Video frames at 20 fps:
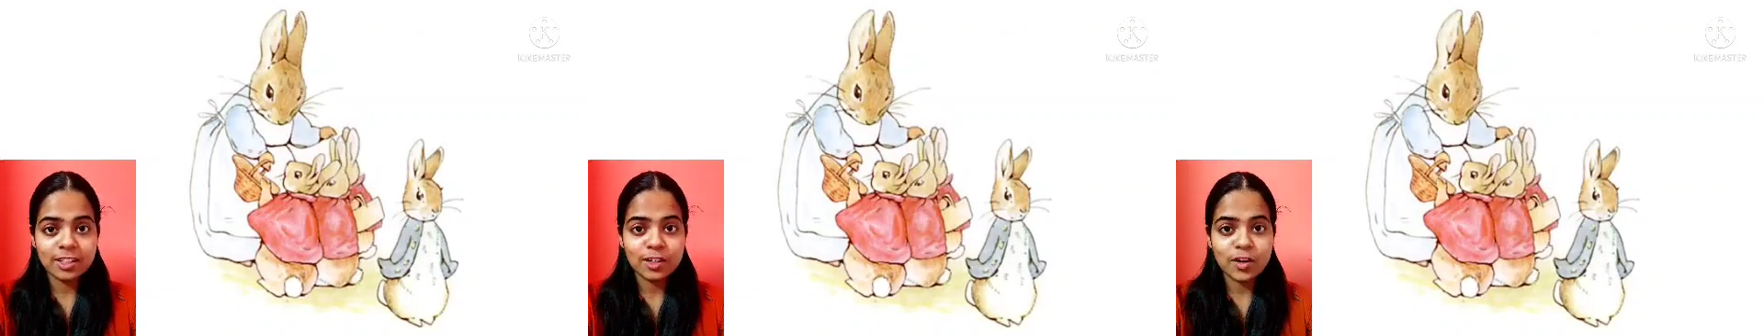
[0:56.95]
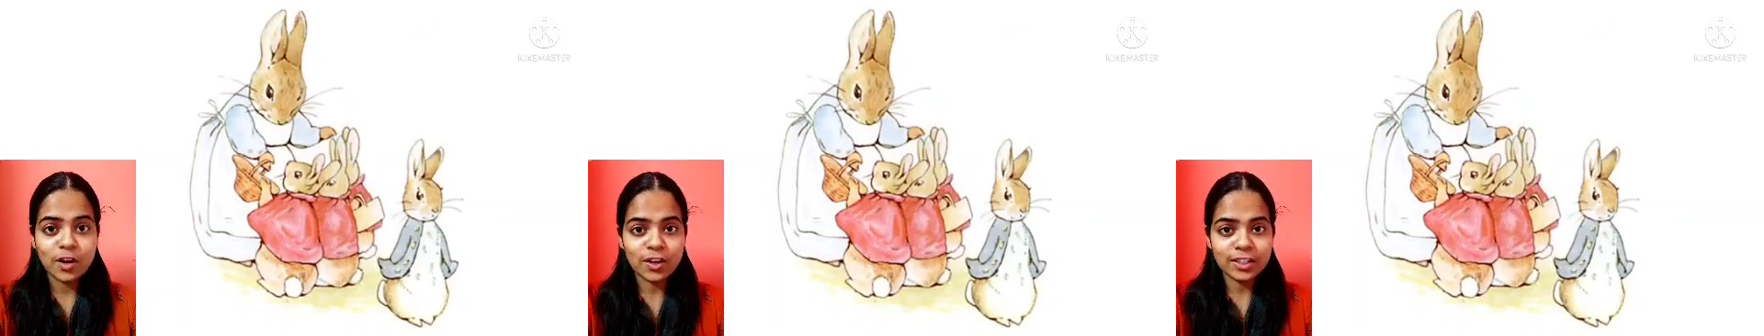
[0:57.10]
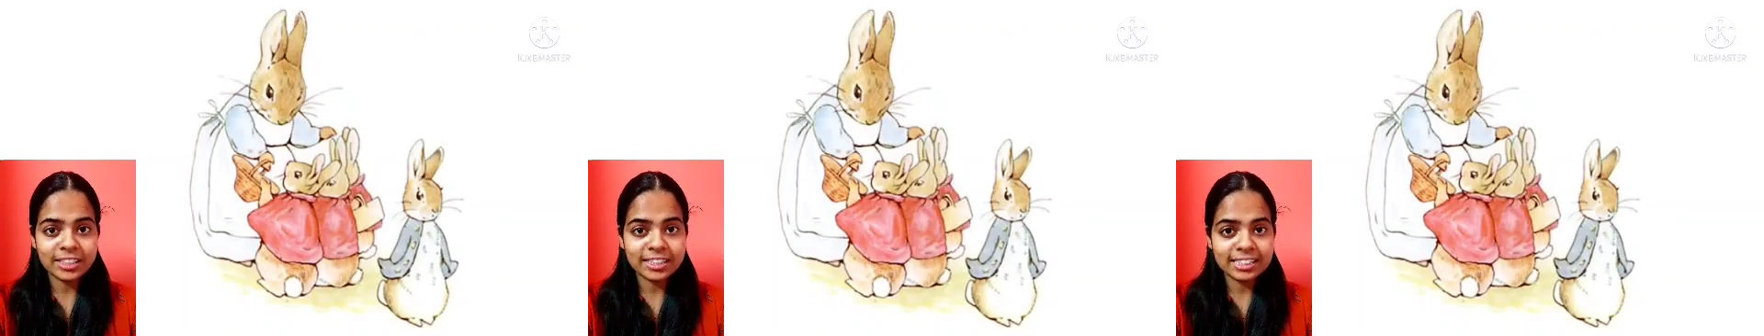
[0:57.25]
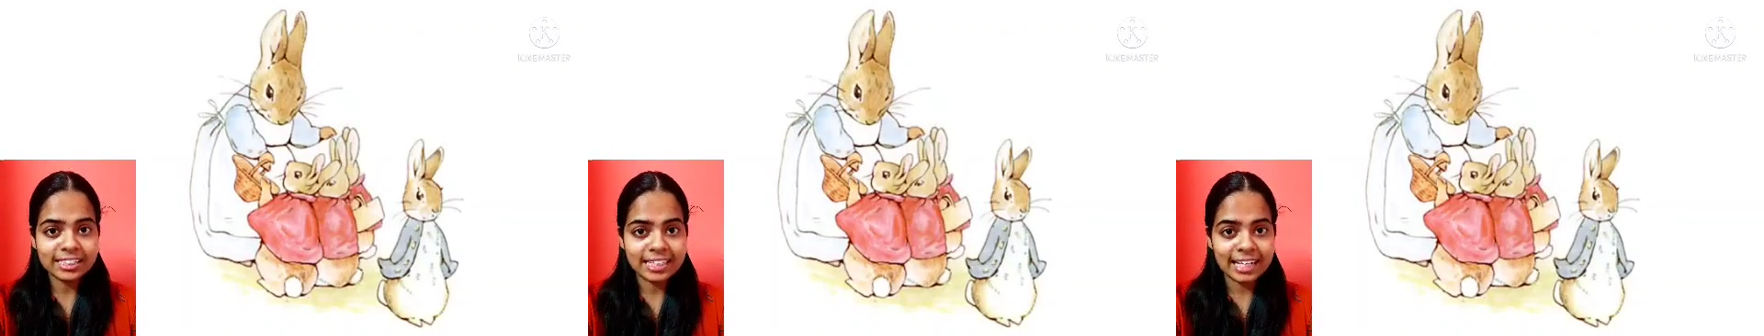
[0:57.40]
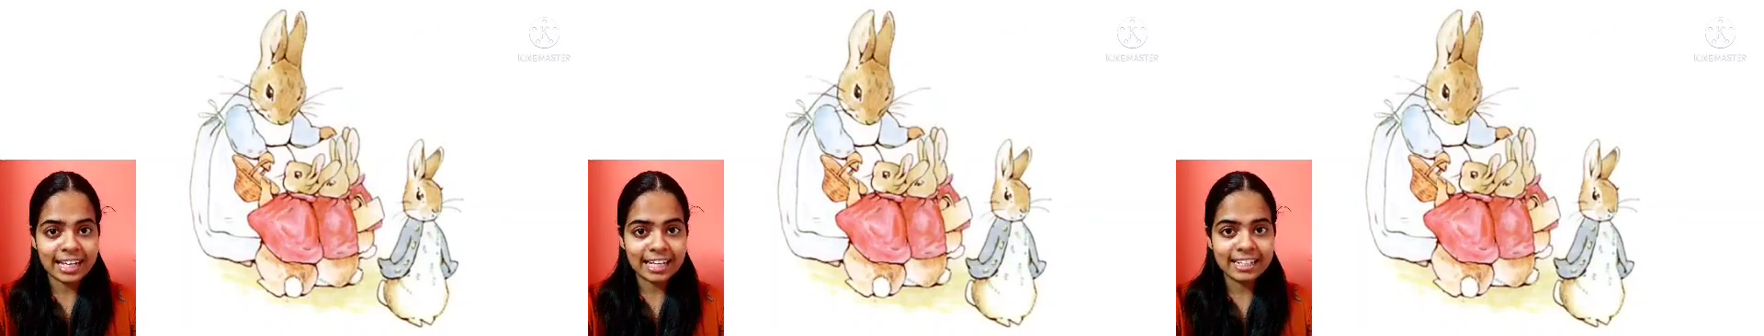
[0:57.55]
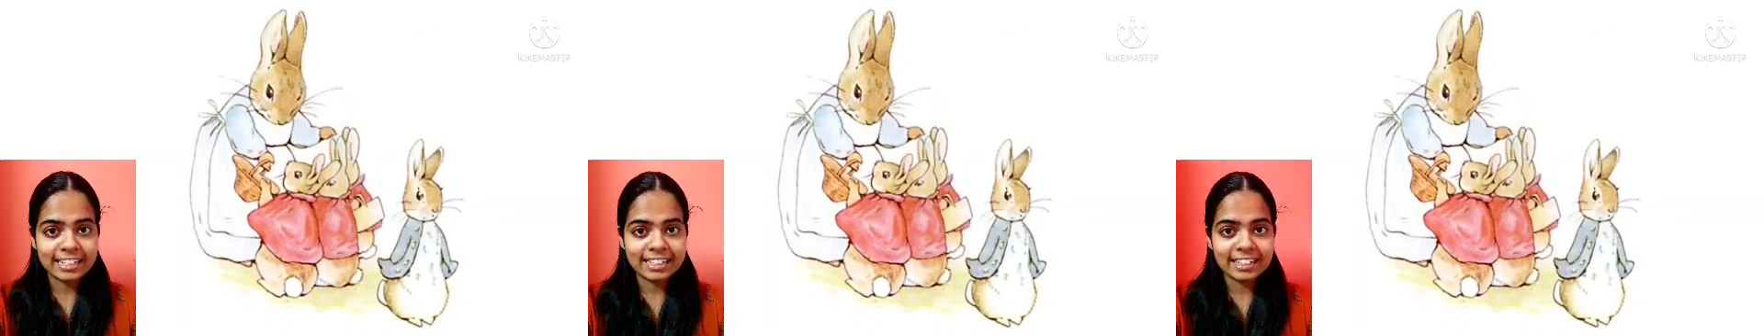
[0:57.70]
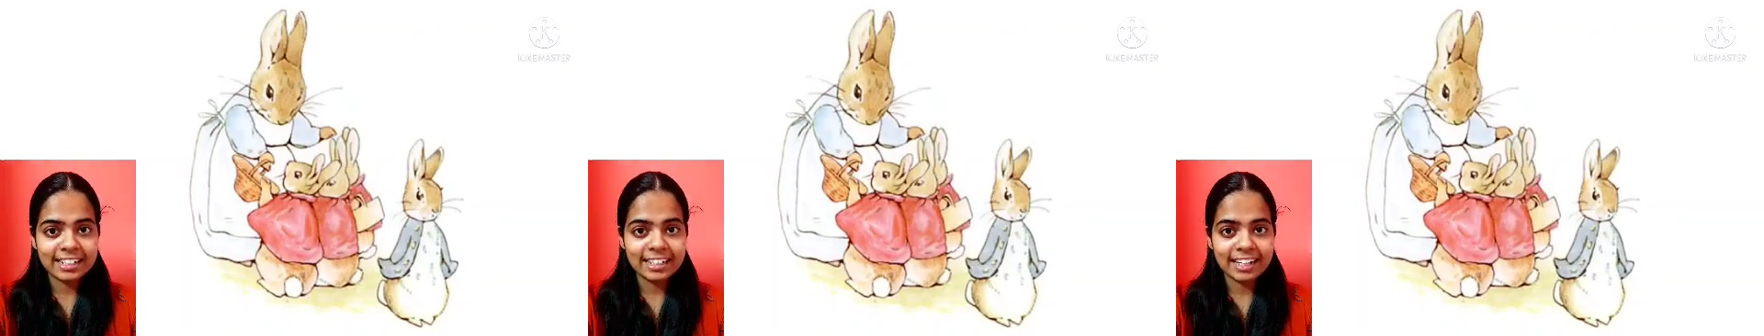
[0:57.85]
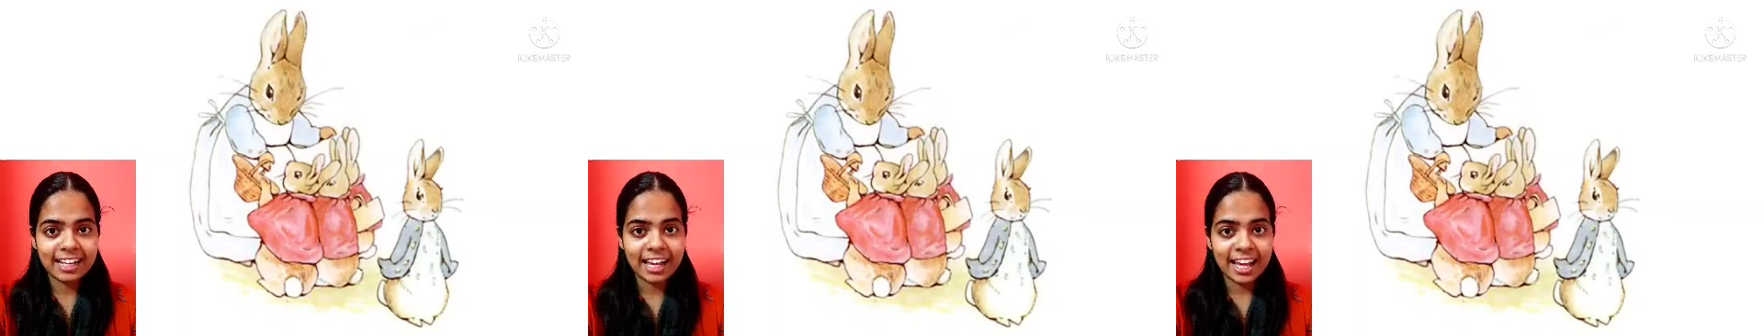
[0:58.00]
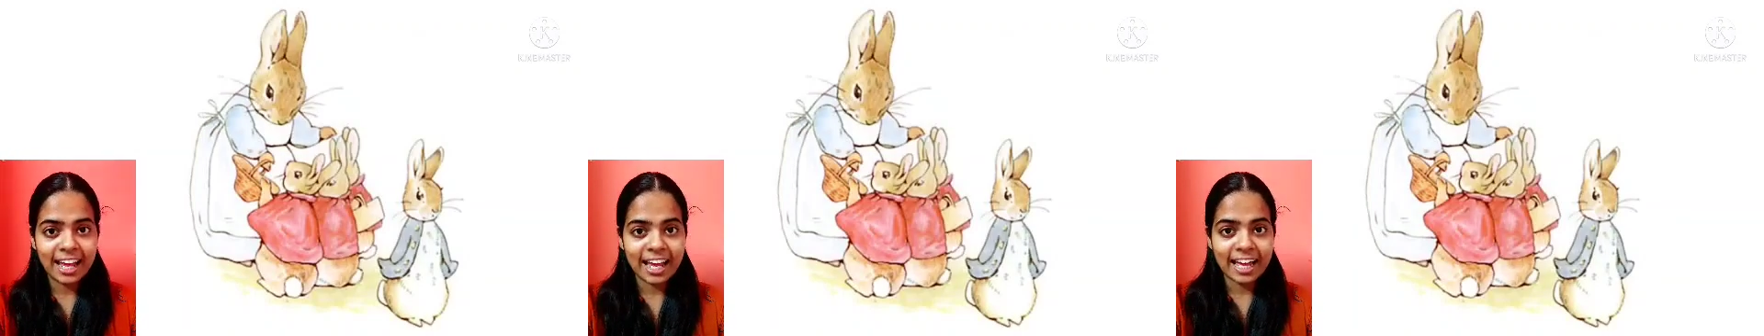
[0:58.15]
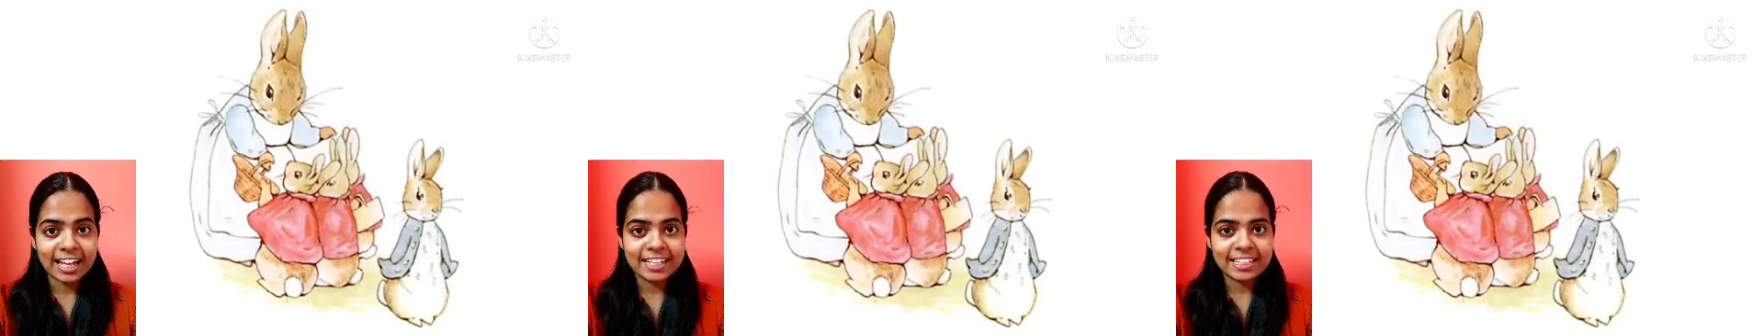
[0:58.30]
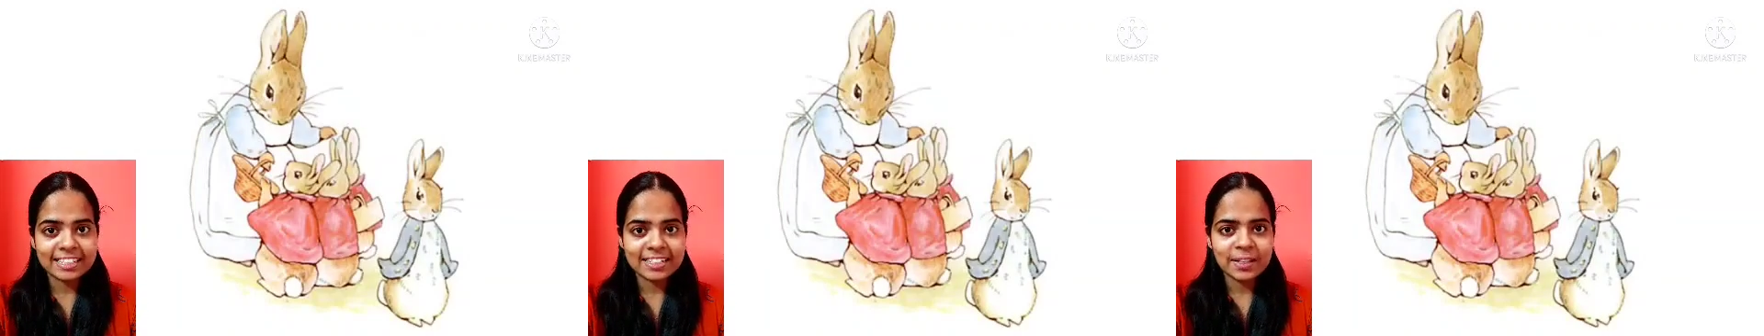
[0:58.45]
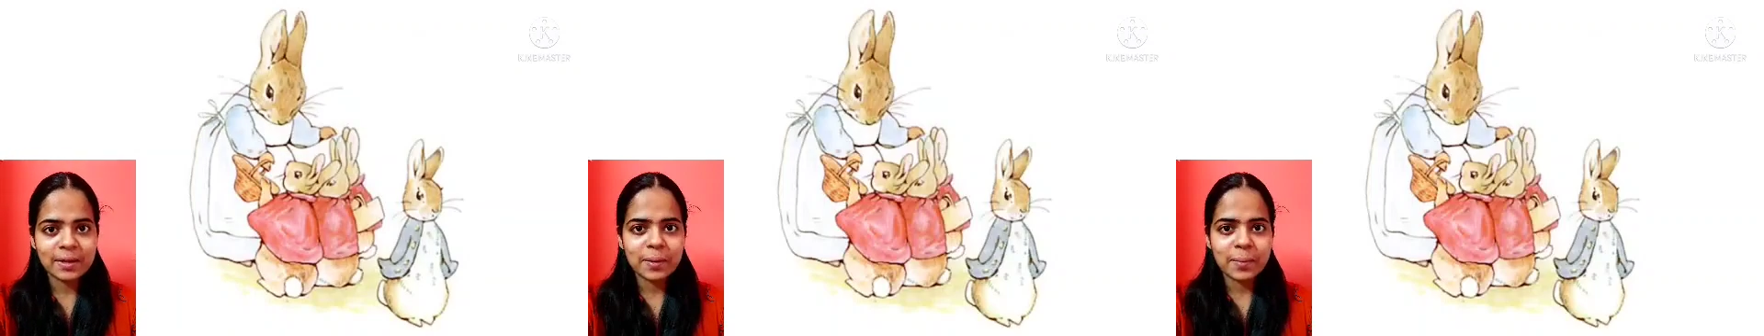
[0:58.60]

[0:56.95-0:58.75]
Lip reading: Cottontail and